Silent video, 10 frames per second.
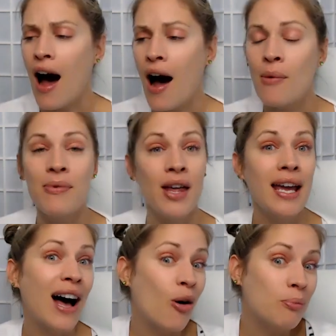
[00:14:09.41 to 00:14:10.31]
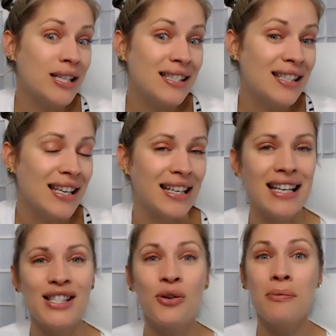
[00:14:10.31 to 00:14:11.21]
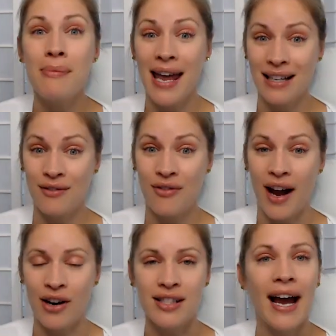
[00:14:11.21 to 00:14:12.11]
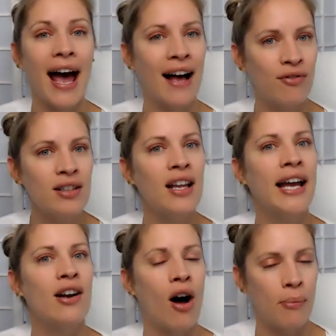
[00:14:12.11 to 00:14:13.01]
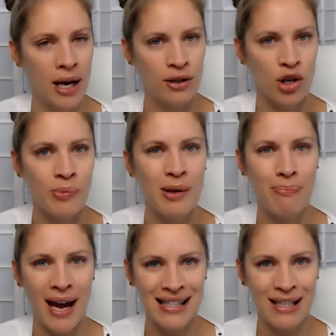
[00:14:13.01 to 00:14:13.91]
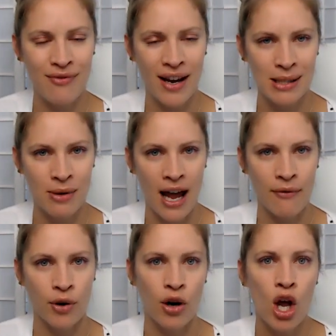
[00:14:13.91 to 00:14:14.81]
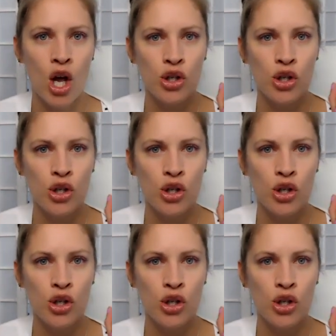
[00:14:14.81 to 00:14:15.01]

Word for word: Um, they help me see because they're magnifiers. I have a light on my loupe, the best investment ever.